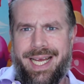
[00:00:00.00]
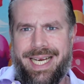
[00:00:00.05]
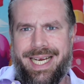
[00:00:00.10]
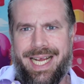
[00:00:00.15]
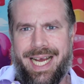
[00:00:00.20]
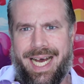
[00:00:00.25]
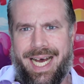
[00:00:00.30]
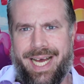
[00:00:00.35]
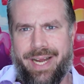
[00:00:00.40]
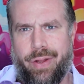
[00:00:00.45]

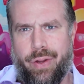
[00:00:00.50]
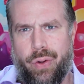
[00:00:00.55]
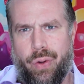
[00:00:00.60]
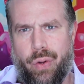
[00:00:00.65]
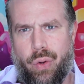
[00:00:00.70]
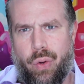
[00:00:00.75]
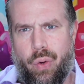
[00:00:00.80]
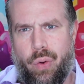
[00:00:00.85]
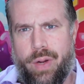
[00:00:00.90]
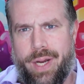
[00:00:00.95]

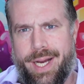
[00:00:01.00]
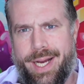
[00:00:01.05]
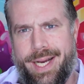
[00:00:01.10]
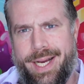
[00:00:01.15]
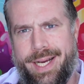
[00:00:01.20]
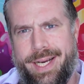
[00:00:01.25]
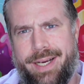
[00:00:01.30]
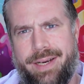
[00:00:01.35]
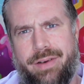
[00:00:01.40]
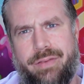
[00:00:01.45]

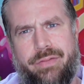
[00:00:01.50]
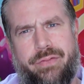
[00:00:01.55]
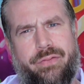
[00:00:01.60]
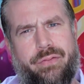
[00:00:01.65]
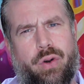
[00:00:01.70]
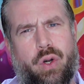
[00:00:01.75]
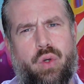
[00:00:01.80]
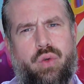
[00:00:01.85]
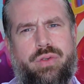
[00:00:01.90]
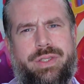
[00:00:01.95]
Cado
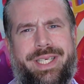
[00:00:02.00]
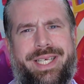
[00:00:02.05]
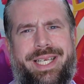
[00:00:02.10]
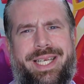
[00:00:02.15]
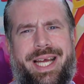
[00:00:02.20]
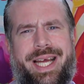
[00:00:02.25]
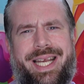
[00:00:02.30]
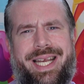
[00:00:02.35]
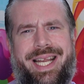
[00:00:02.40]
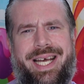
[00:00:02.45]
frozen
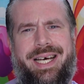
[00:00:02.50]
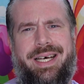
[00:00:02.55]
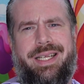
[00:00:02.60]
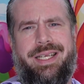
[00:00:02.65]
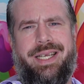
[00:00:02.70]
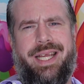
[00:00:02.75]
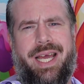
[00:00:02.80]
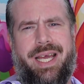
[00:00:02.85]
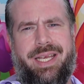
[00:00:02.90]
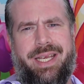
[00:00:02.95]

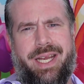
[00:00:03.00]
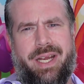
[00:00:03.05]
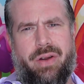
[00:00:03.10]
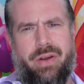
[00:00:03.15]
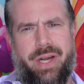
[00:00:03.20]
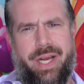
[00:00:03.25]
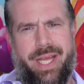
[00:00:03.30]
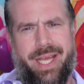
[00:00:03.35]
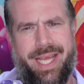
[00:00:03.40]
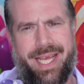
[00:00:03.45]

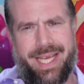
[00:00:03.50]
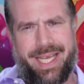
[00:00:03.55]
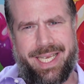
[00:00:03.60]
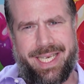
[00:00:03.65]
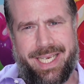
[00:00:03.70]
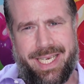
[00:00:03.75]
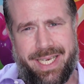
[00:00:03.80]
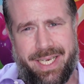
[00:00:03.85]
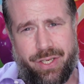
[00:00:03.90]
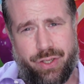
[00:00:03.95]
non-dairy
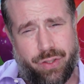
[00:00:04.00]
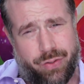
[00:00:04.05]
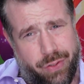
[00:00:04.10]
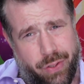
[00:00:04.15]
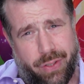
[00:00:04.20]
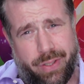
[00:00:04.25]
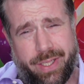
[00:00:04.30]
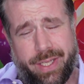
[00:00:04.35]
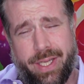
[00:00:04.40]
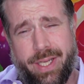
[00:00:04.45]

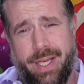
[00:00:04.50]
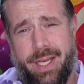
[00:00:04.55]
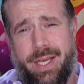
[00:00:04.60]
dessert.